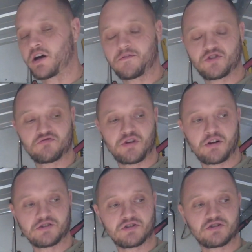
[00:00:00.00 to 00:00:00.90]
and I've just
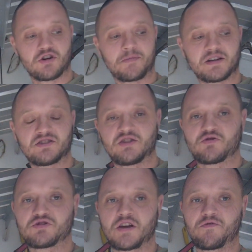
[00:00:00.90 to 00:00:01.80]
realised it's got about 6
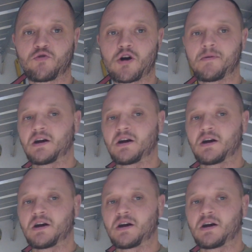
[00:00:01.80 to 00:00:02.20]
or 7 quite big